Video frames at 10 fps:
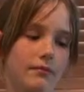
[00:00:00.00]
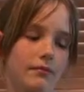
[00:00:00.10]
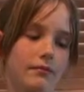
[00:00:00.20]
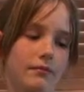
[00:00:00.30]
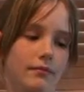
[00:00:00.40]

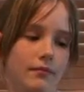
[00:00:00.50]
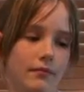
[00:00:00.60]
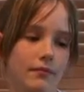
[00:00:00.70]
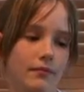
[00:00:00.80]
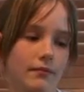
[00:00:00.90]
Fantastic.
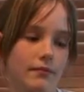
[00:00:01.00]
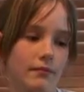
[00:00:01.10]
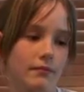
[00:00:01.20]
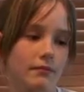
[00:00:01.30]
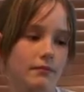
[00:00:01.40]

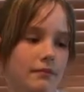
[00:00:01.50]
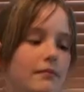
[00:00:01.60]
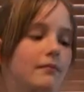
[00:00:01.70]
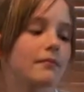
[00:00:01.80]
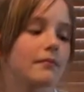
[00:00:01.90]
Okay,
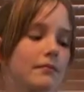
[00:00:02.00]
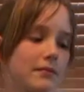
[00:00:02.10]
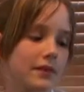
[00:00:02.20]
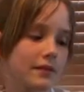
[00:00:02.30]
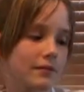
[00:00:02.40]
thank you
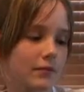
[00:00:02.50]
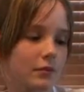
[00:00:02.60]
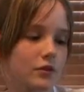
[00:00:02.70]
so much.